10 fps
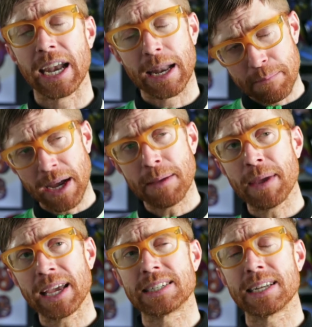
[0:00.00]
and it might
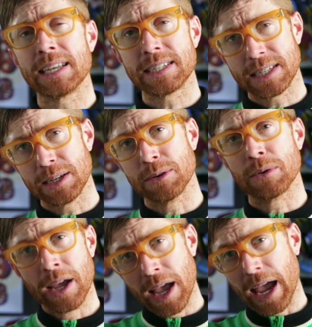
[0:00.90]
make sense to
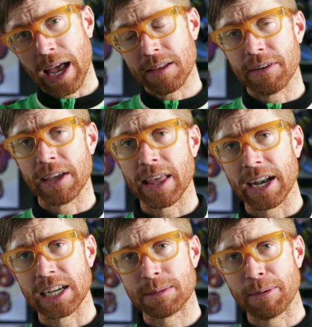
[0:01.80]
elevate that
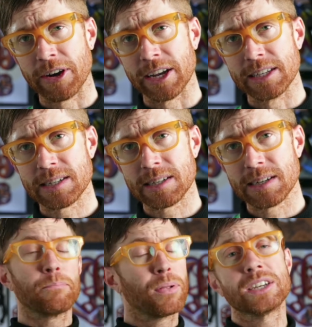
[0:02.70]
experience.
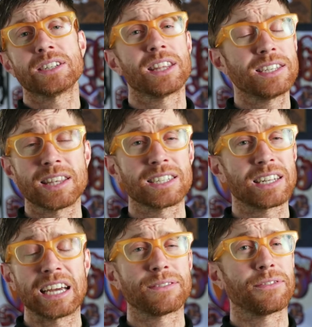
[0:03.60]
Plus, these things
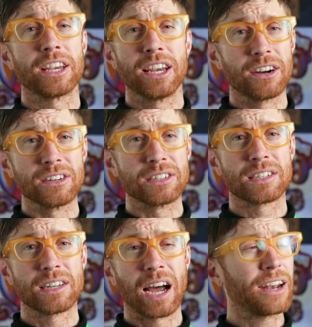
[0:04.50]
last for
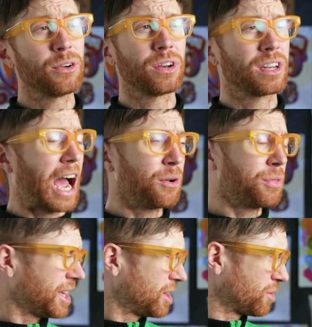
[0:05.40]
years. I don't I
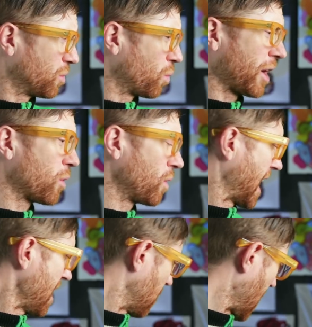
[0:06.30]
don't think you could wear one
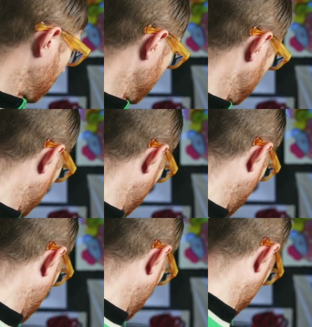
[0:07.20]
out. How would you wear
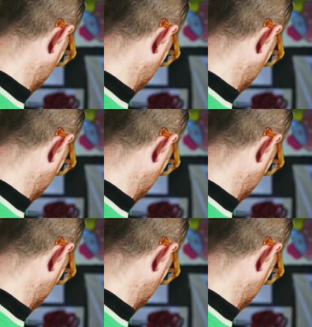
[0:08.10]
that out?